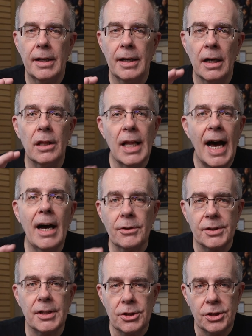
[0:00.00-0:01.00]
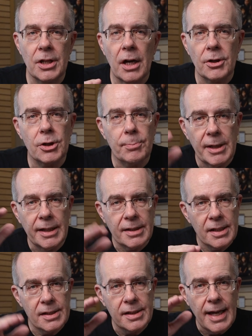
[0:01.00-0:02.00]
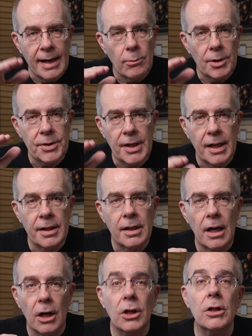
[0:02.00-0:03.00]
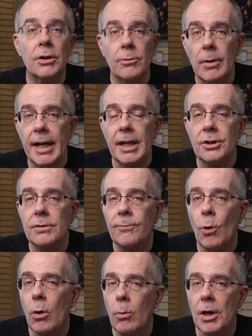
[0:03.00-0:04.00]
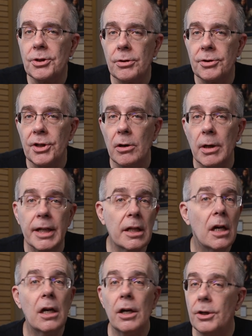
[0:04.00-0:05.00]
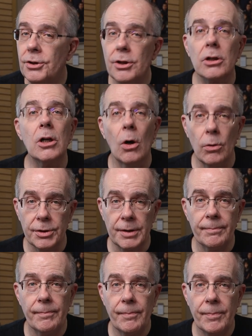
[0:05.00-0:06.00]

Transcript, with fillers: It allows the shutter speed to stay within a good range for what you're doing, you're golden.